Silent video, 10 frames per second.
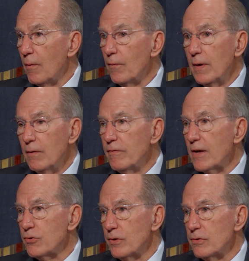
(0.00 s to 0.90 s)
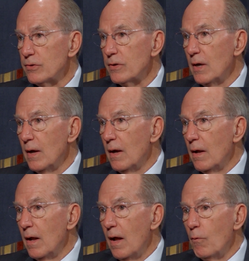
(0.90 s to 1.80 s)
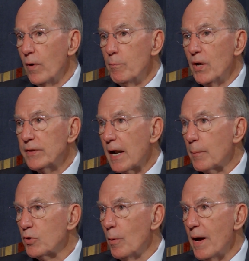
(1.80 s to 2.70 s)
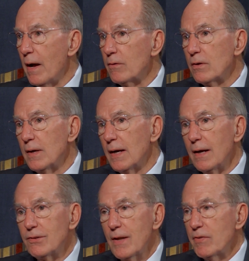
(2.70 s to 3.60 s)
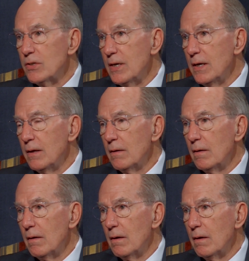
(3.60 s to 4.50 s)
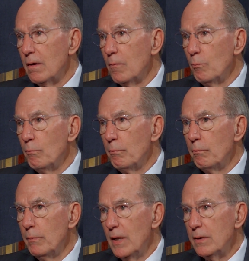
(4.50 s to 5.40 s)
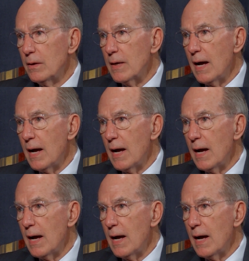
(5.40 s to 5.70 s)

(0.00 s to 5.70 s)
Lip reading: investors. We built that up to about $17 million.